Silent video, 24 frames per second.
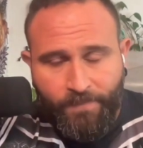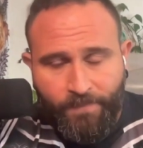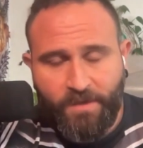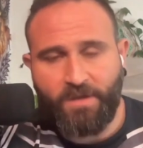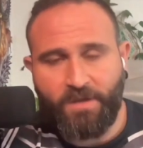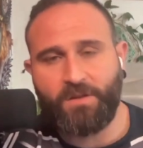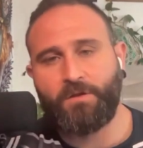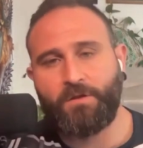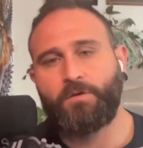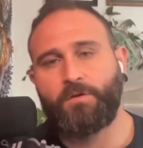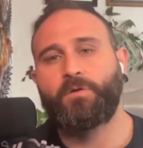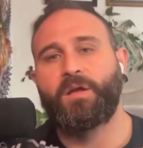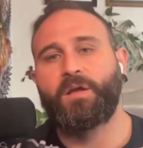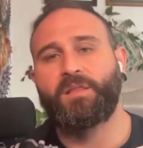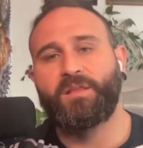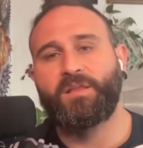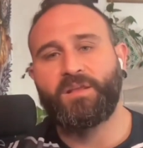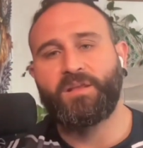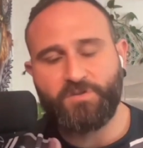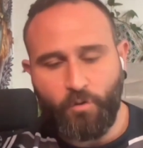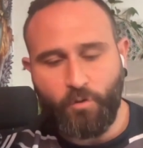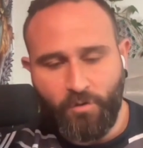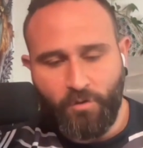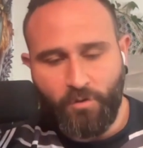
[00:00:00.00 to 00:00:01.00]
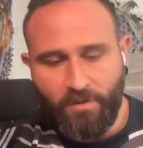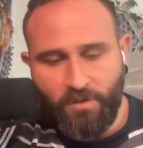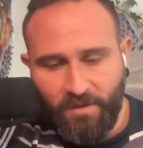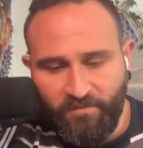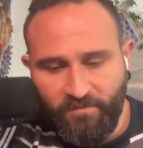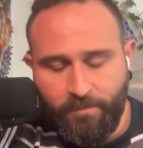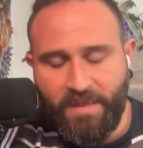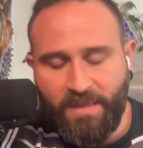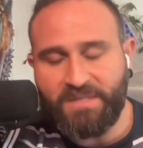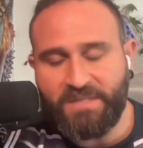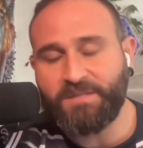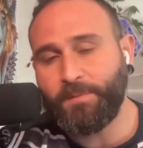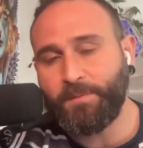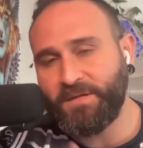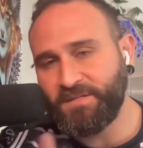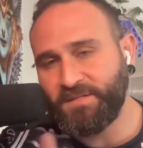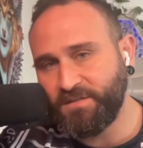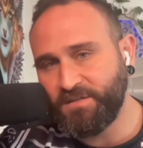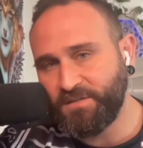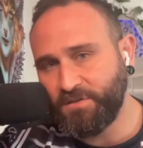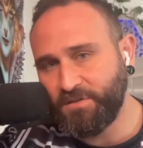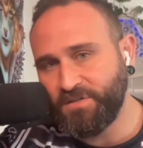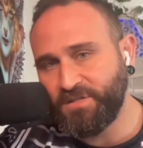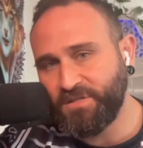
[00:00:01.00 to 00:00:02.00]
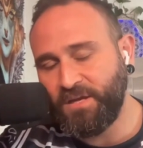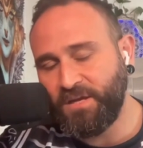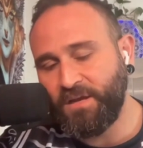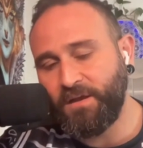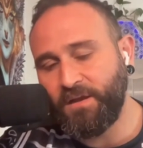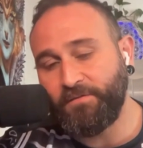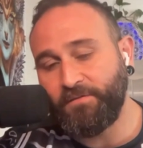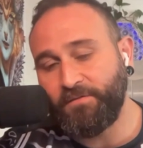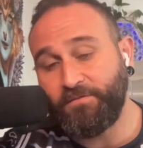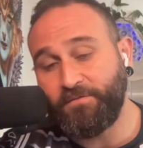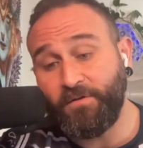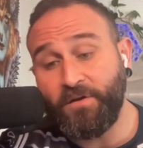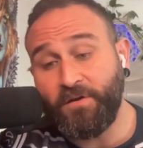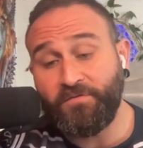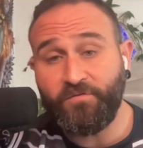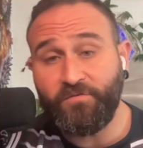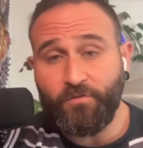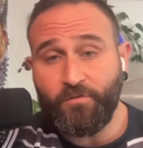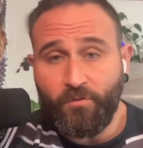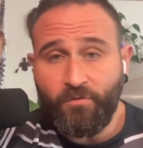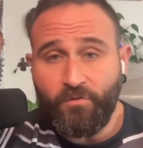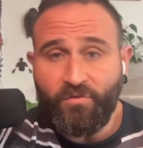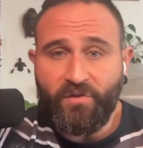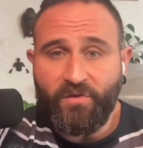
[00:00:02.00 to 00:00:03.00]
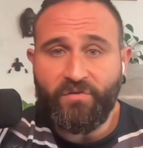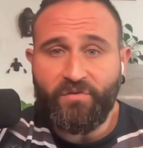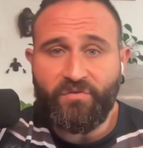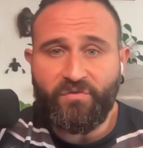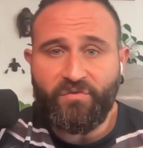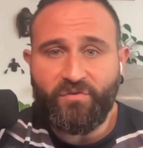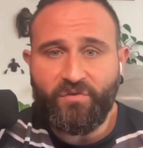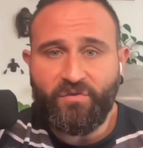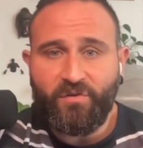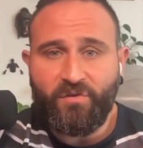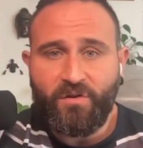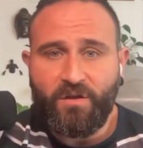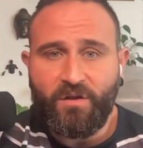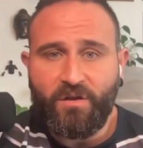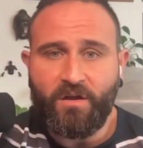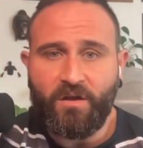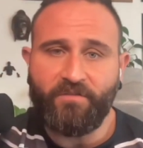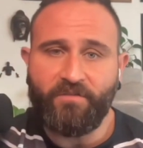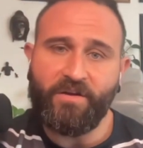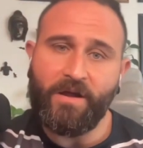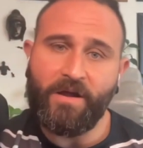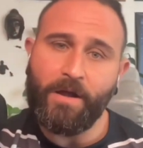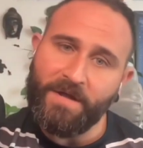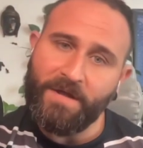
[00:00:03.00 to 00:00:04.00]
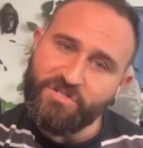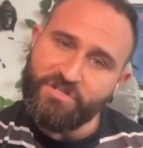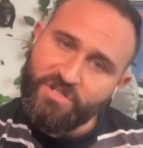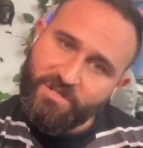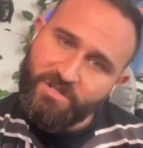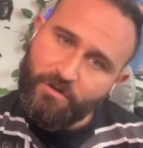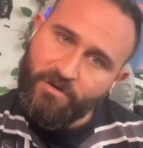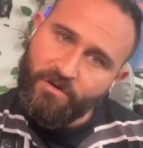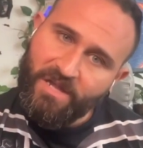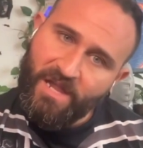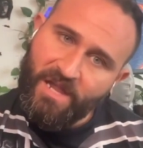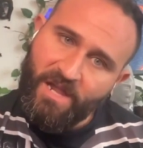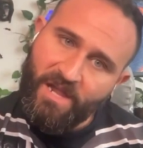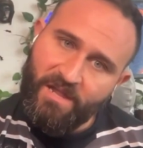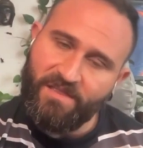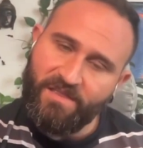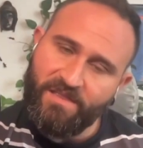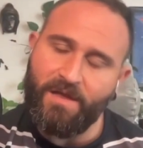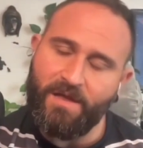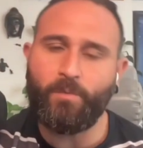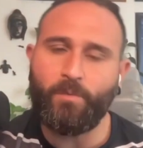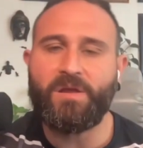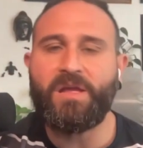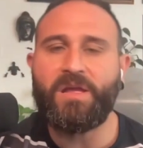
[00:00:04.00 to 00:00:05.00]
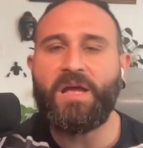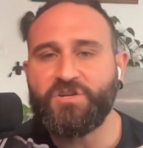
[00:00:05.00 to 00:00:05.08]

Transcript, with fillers: You know, and it's only from that space as you're saying of, a fullness of I'm actually okay that